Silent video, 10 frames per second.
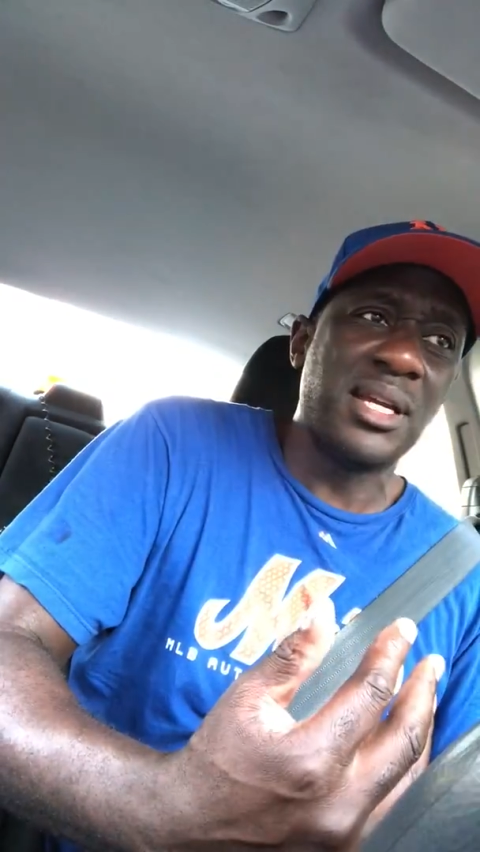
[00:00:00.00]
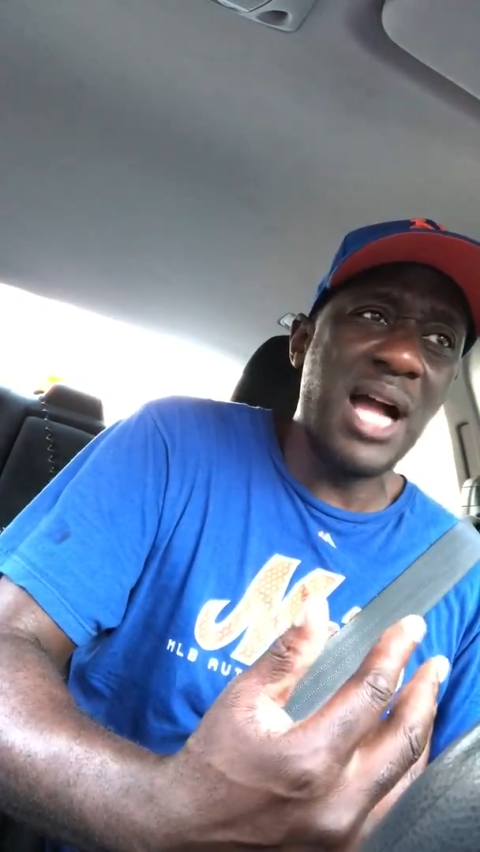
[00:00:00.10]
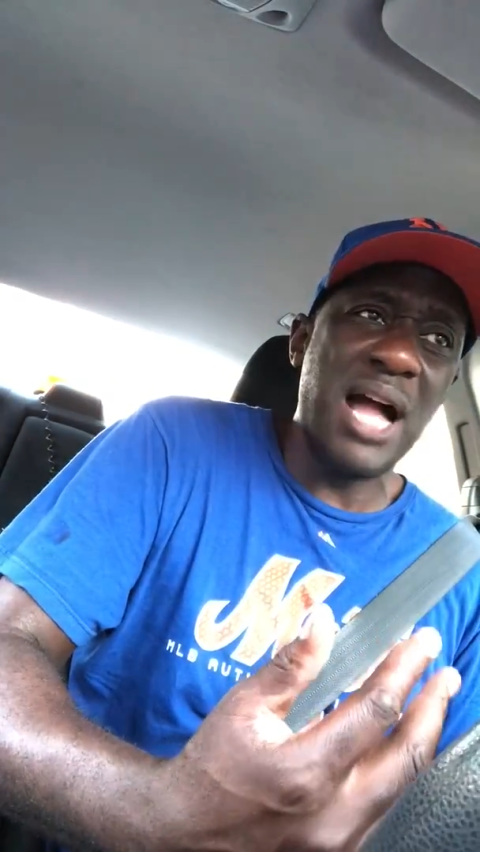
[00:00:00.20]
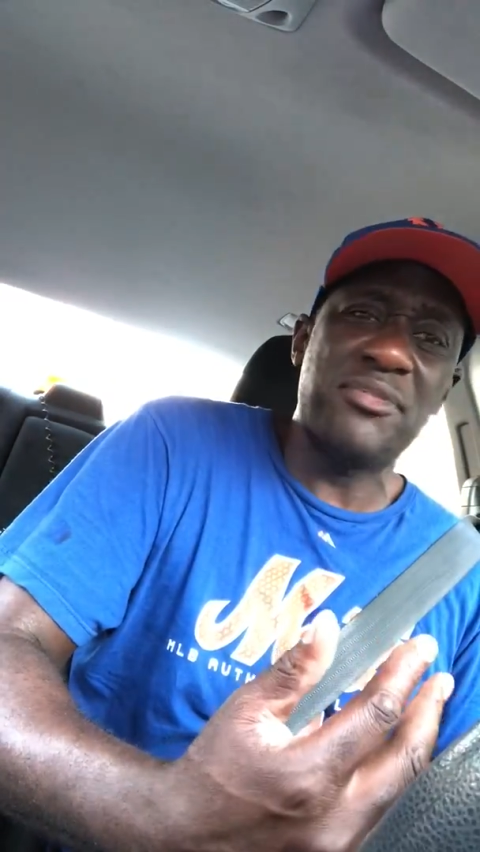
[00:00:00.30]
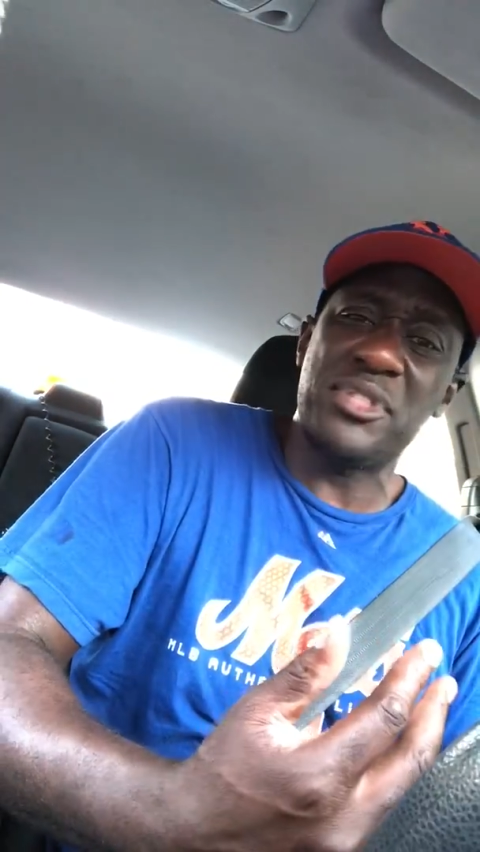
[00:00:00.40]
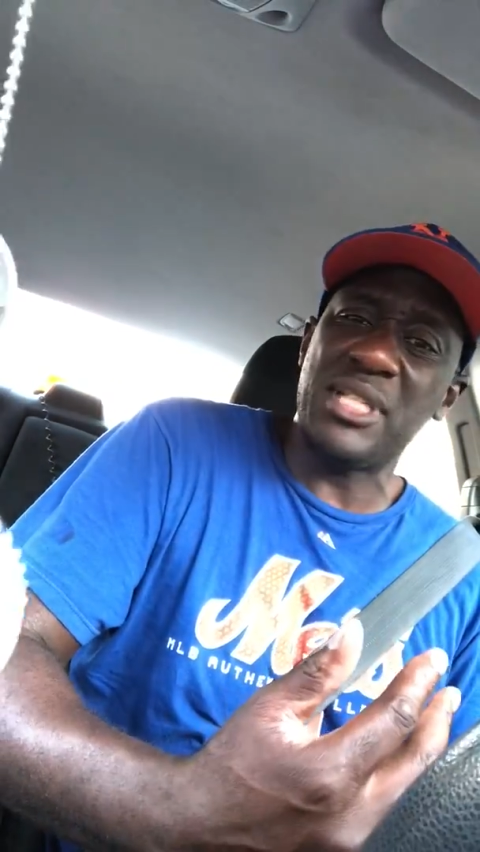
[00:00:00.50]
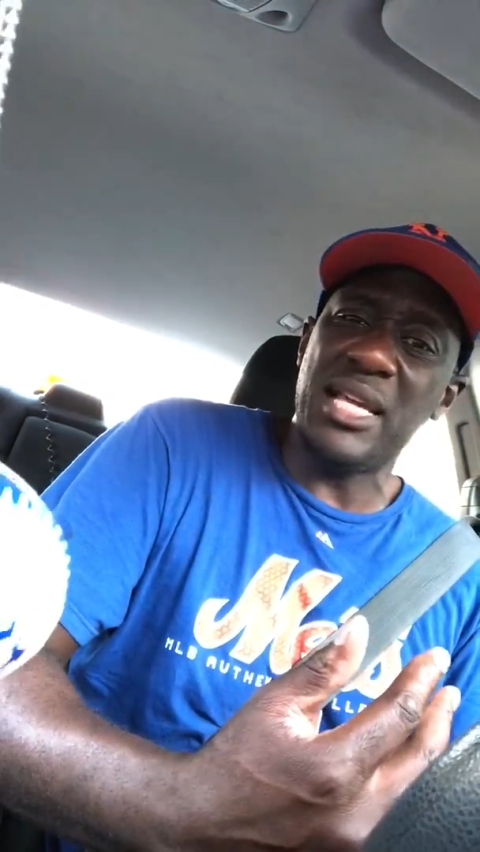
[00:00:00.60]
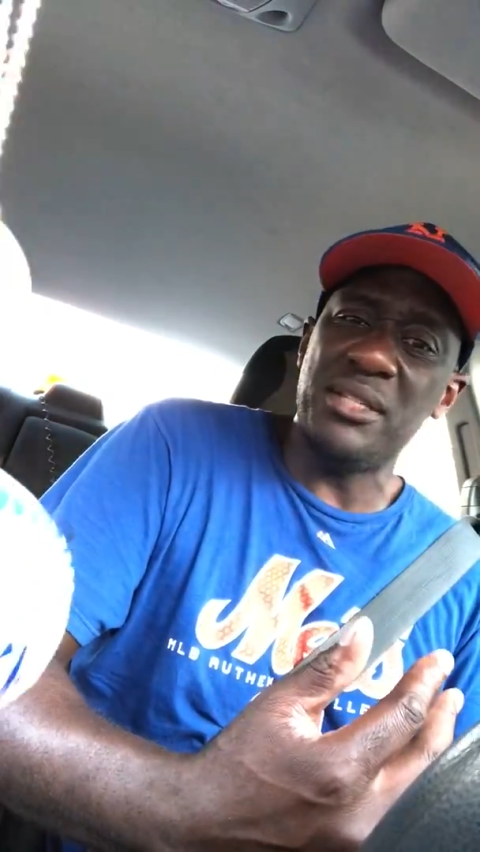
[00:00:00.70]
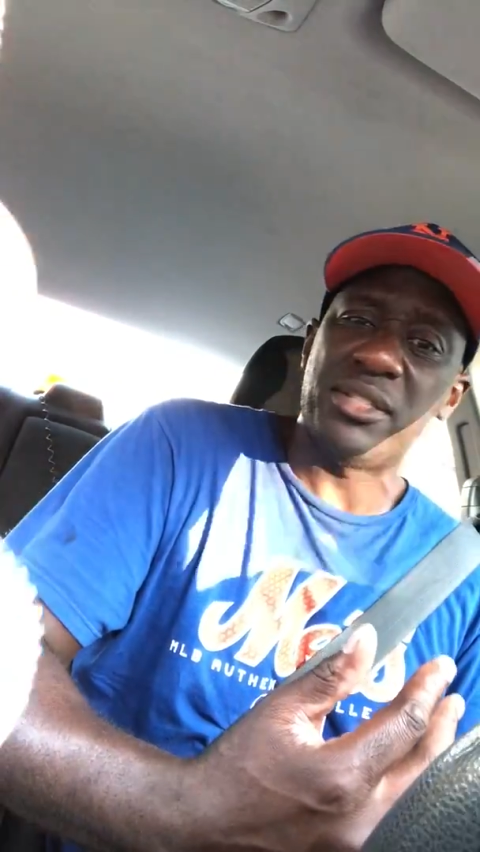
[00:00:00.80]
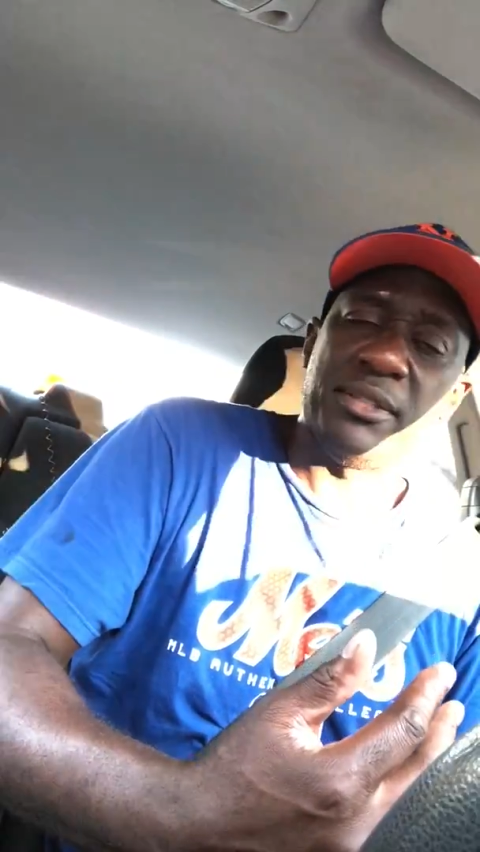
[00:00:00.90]

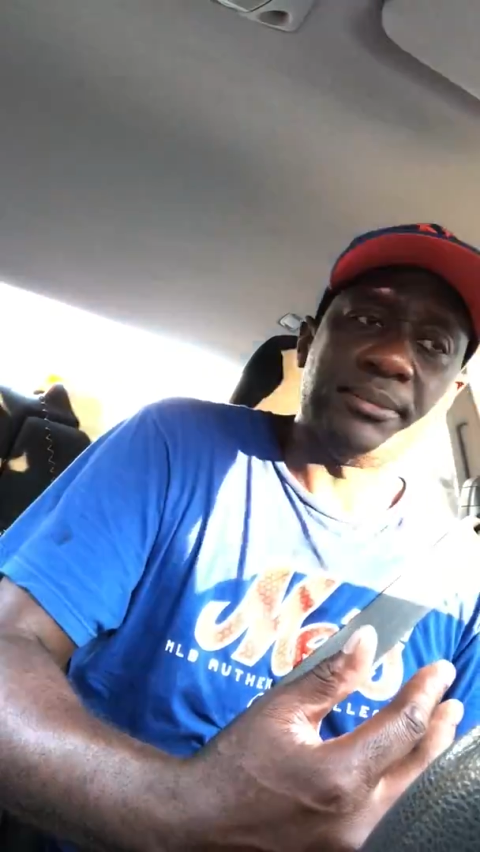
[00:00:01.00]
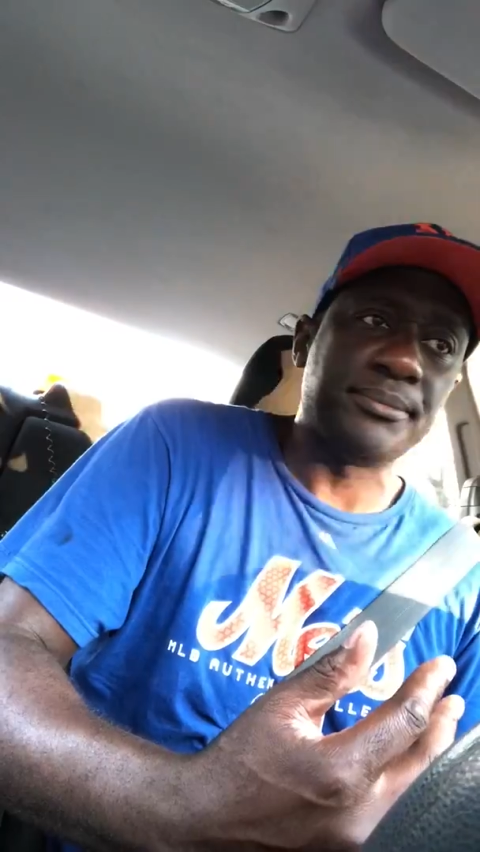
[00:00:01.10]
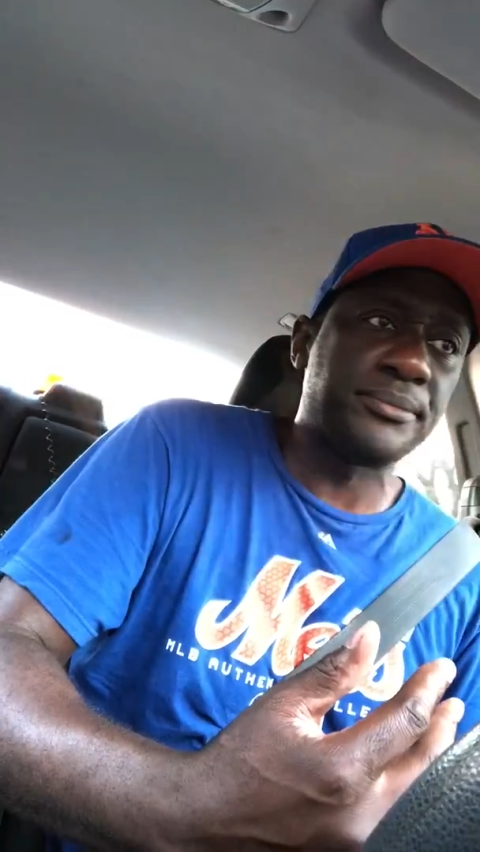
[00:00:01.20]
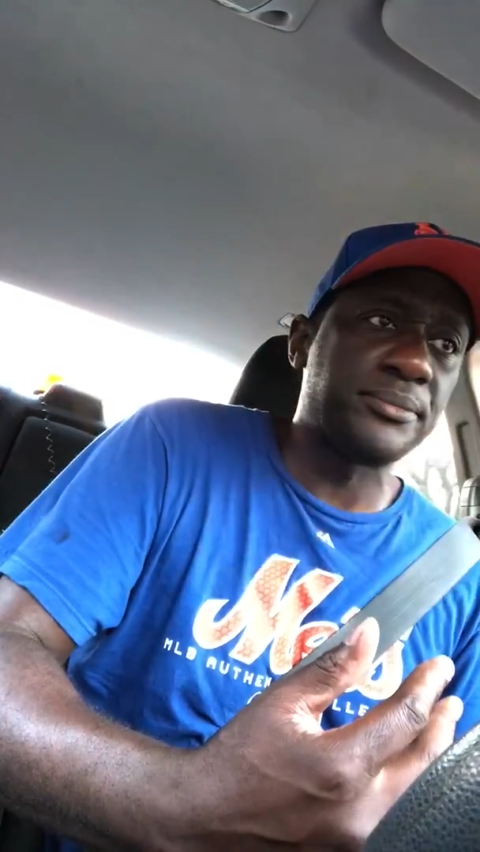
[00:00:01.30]
conversation.